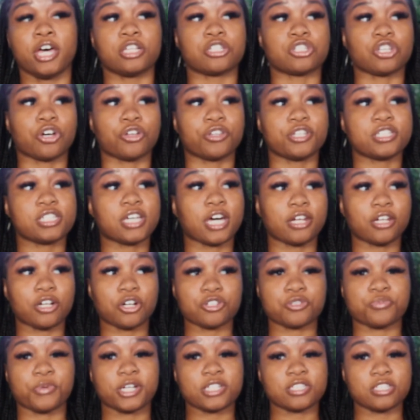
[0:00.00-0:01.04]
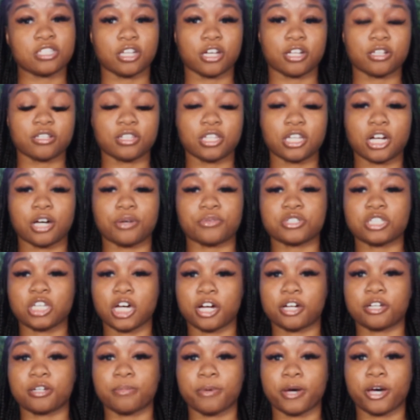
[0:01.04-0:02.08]
So this kind of goes back to the other thing I was
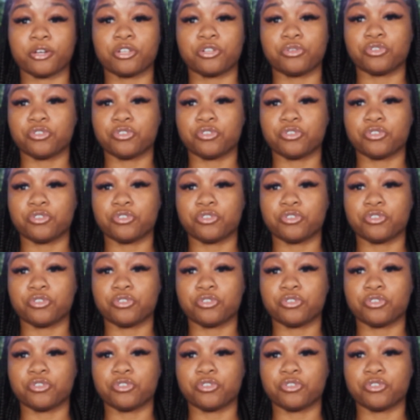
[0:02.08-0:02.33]
talking about.